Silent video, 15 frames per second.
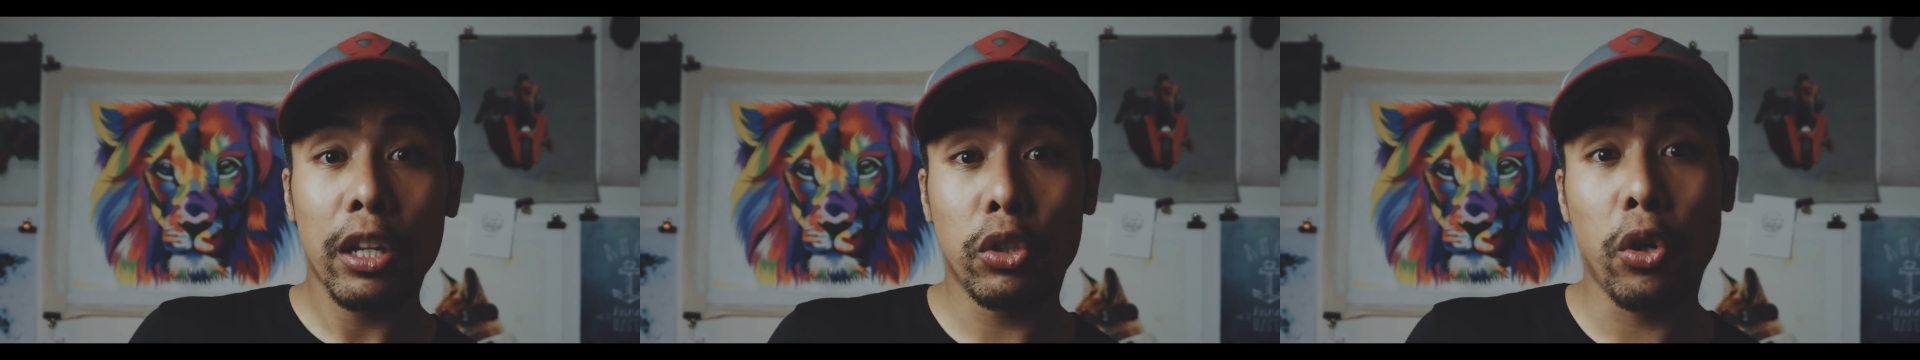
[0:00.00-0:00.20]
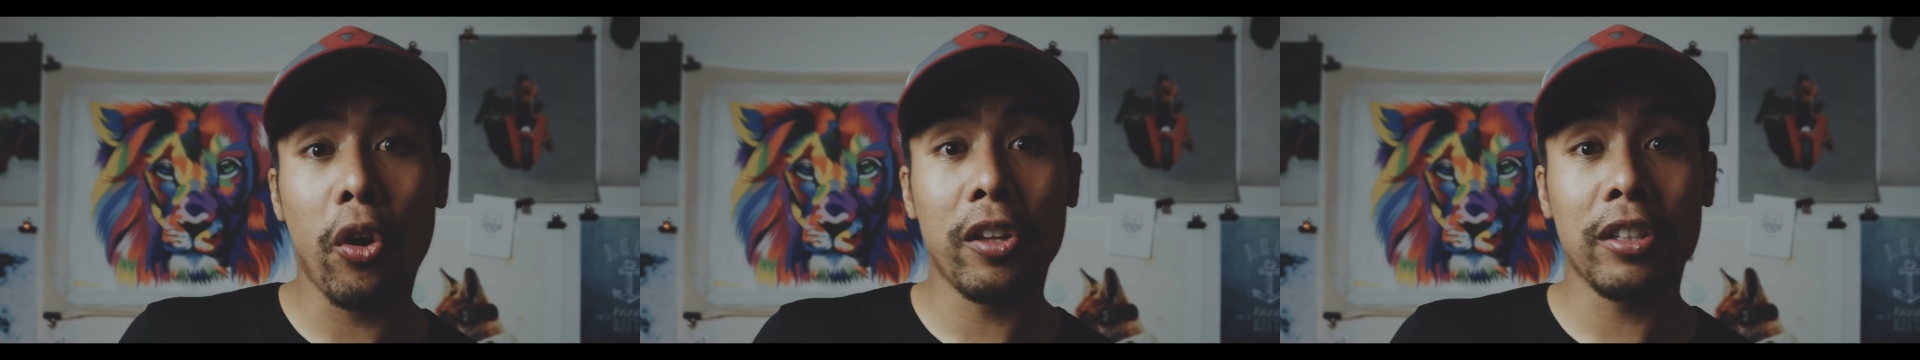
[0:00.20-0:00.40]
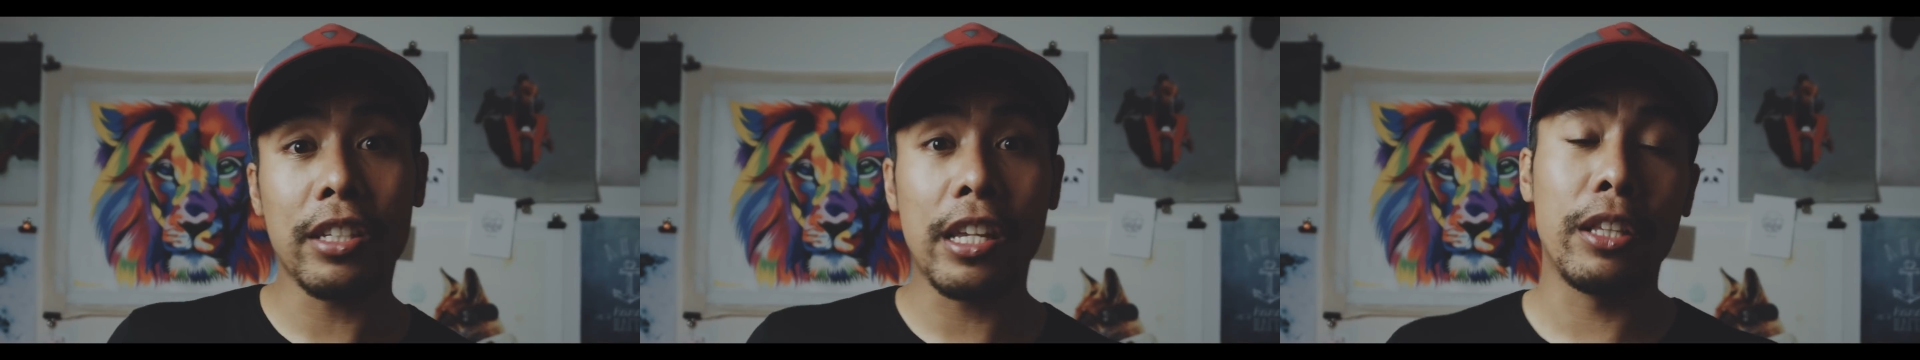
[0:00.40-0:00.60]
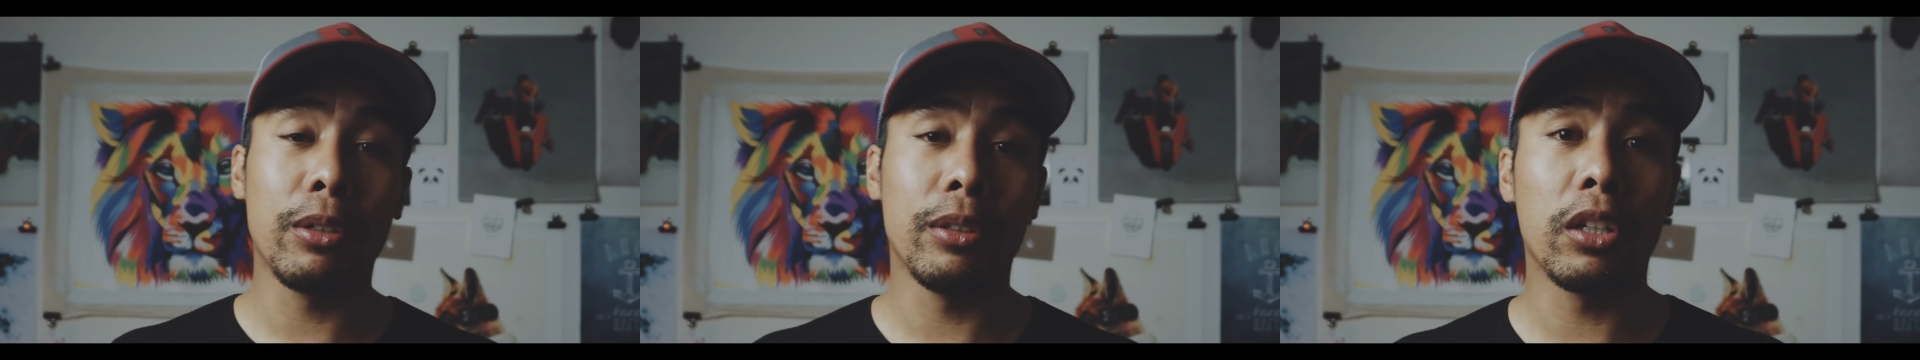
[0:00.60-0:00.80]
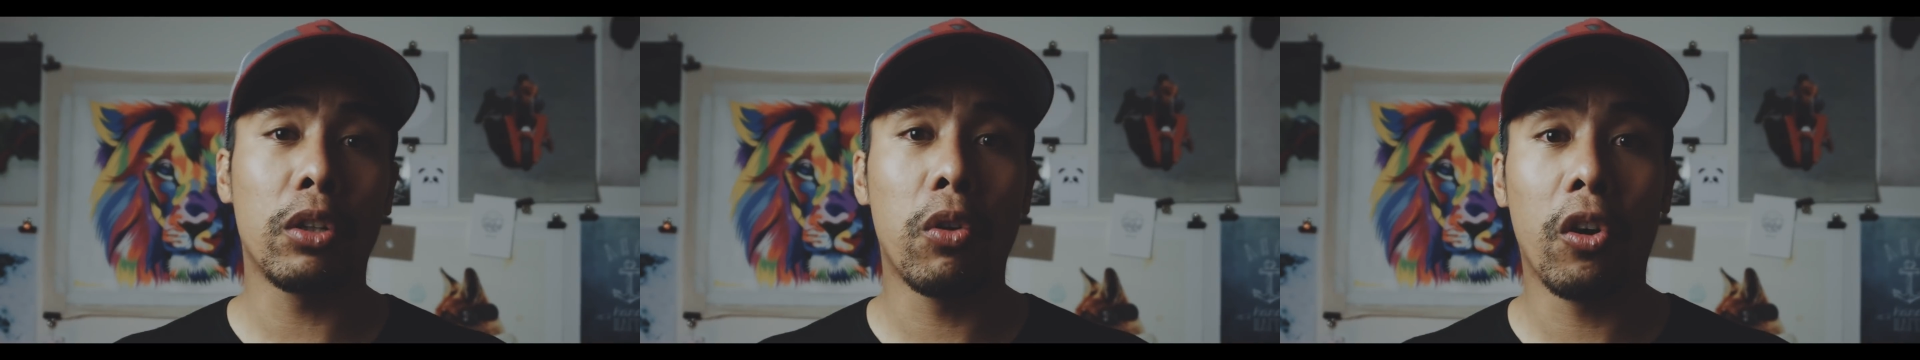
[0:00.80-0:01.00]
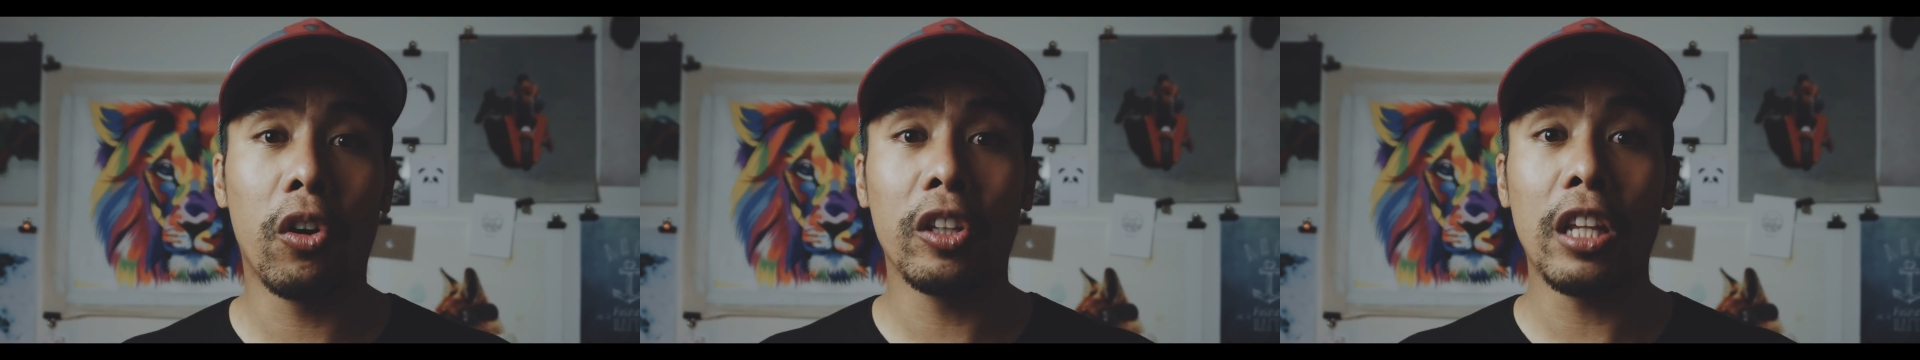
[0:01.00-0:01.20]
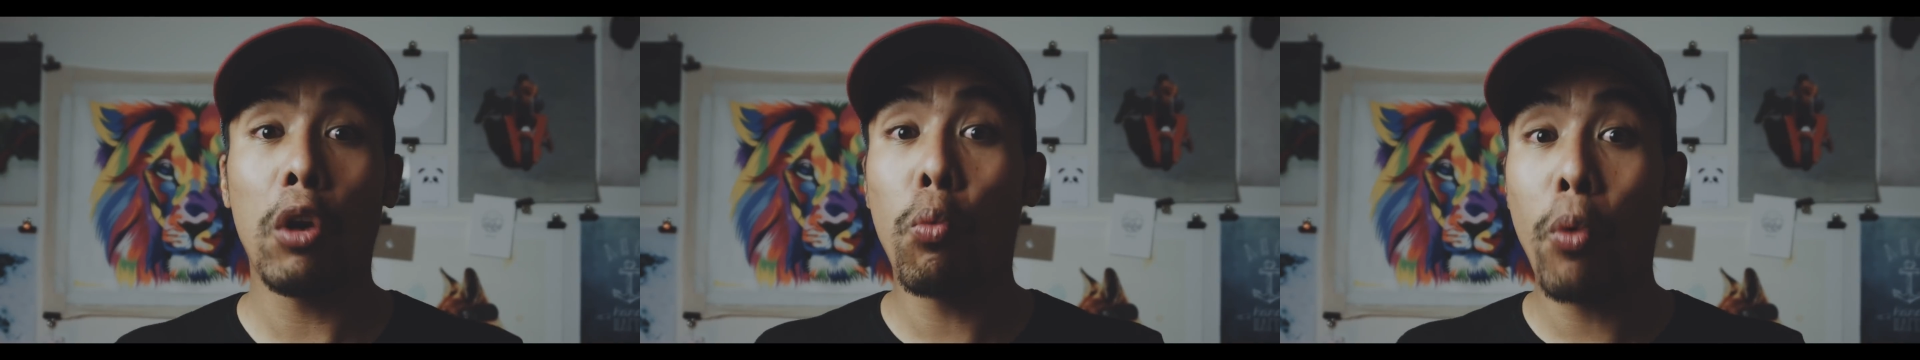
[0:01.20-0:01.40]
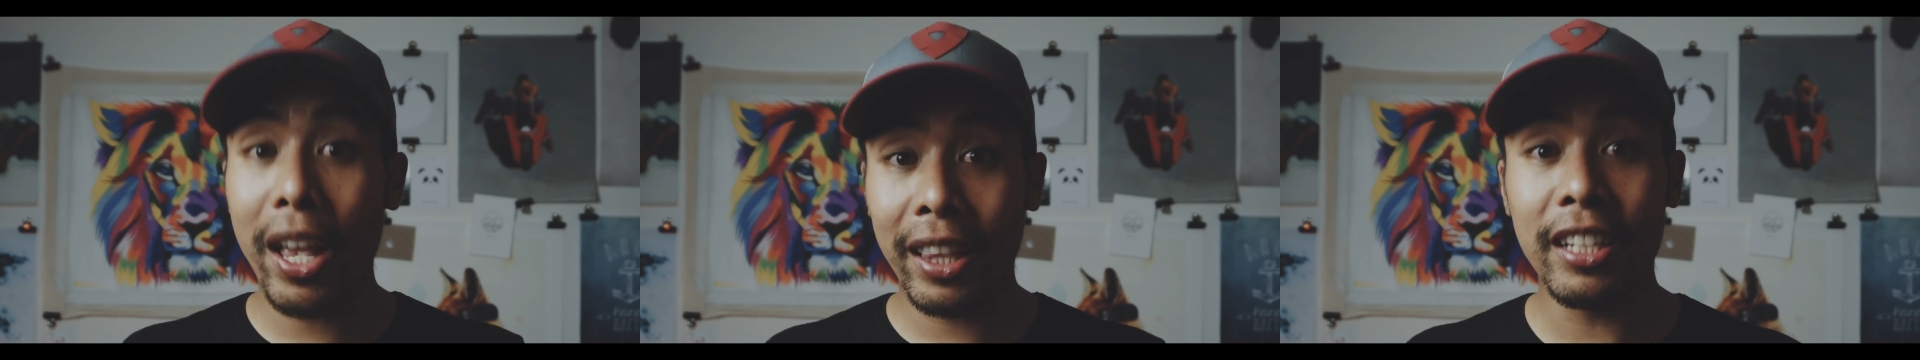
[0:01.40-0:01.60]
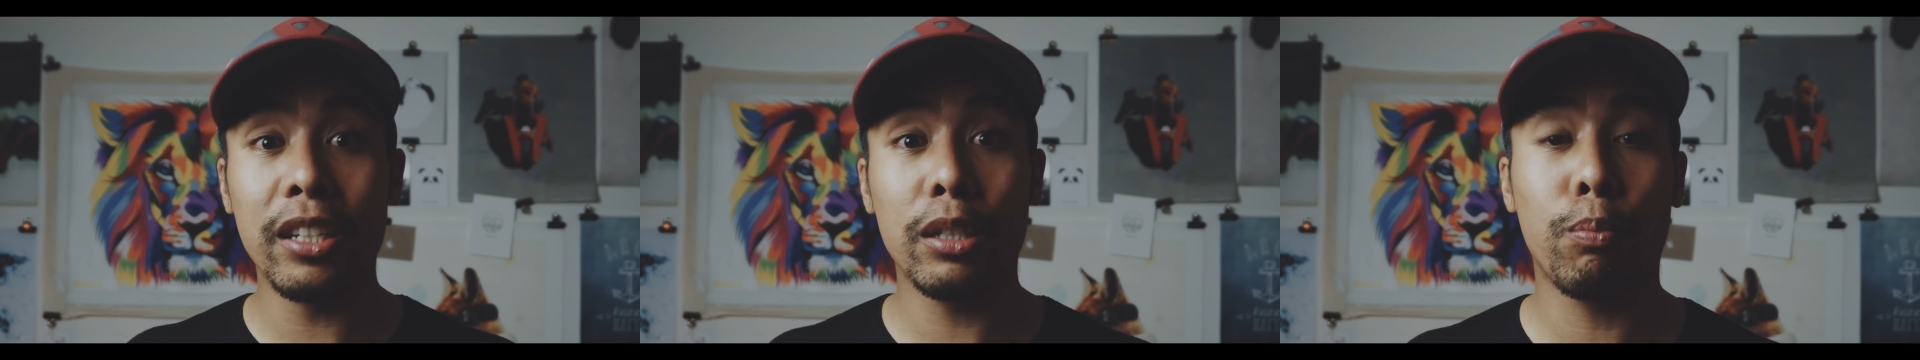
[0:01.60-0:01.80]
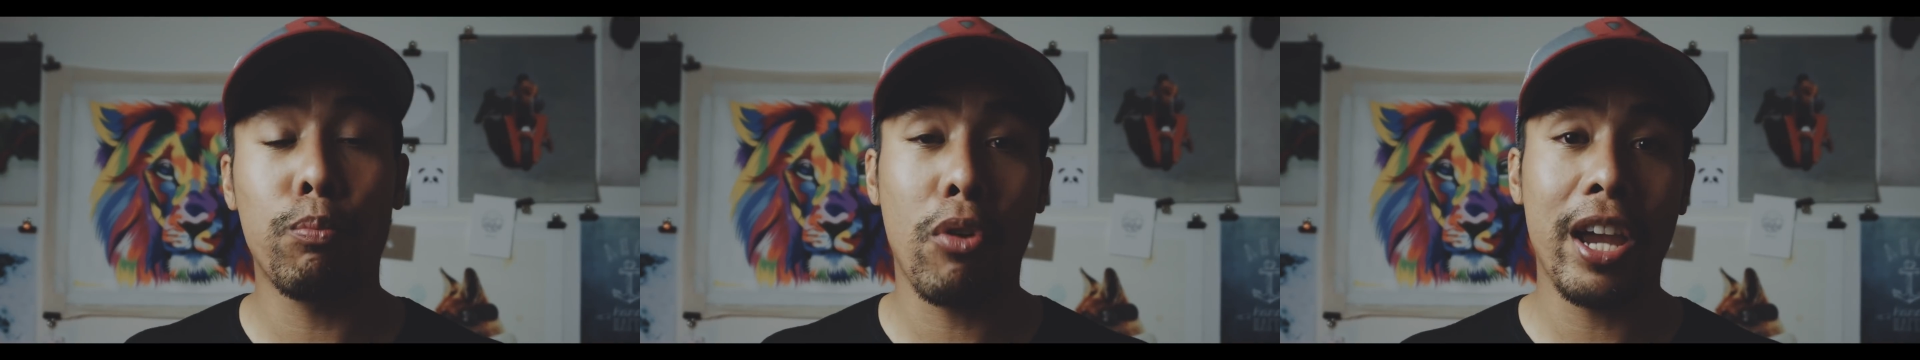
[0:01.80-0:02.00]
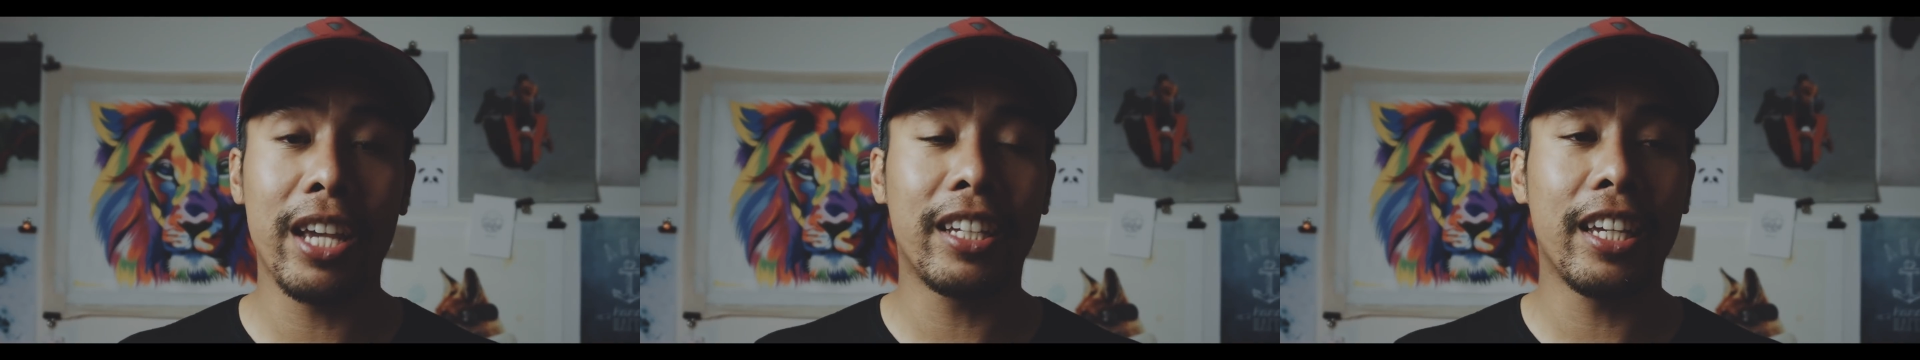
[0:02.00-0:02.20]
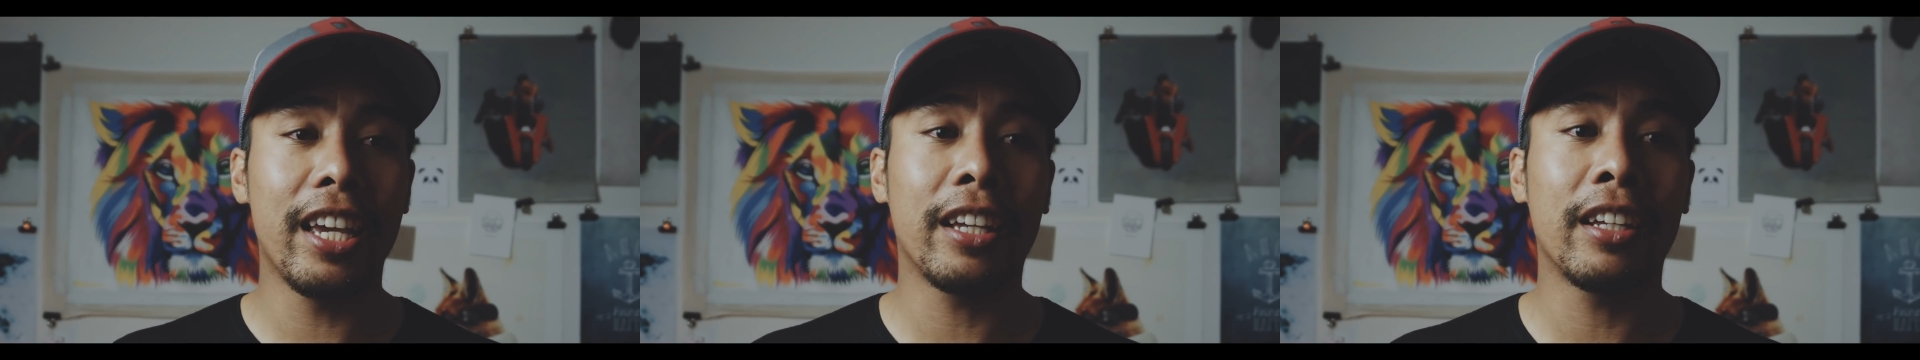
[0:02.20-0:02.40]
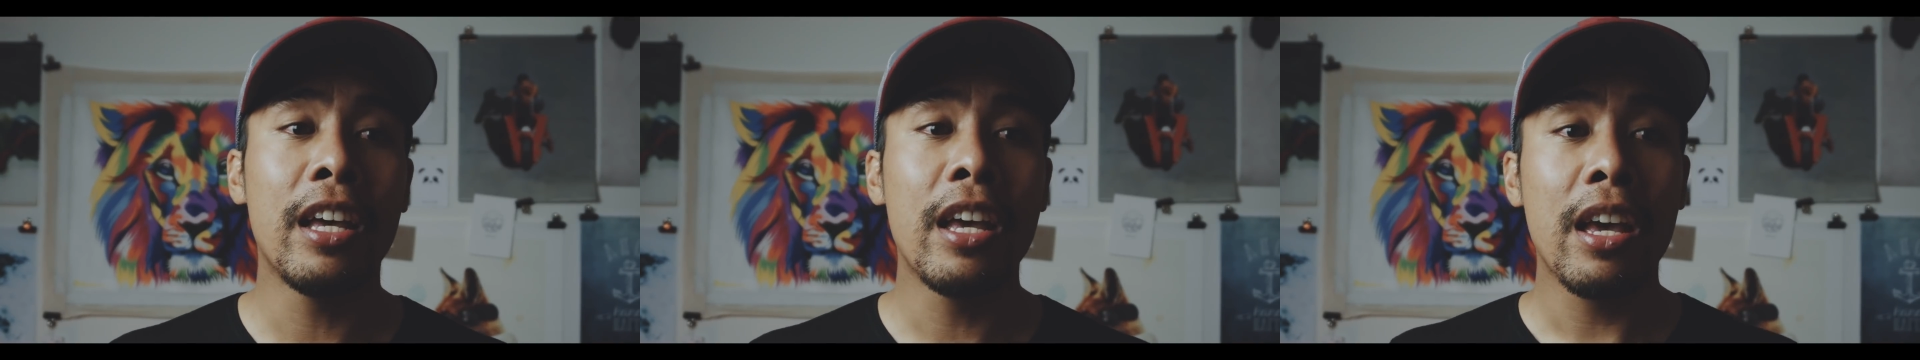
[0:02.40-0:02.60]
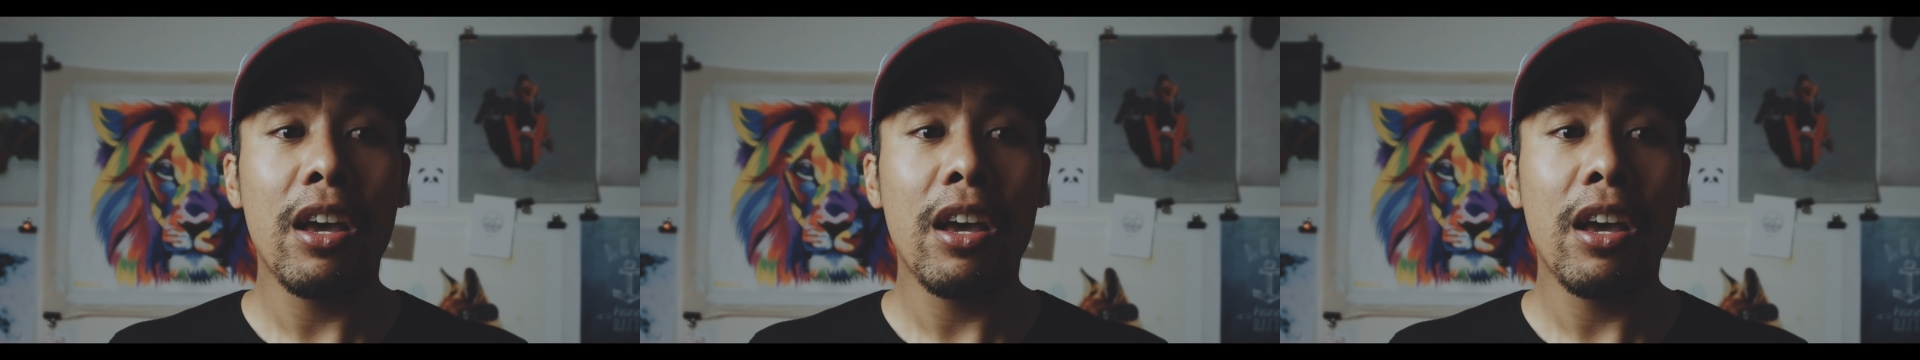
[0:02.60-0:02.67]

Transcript: turns into the corner, when he's braking,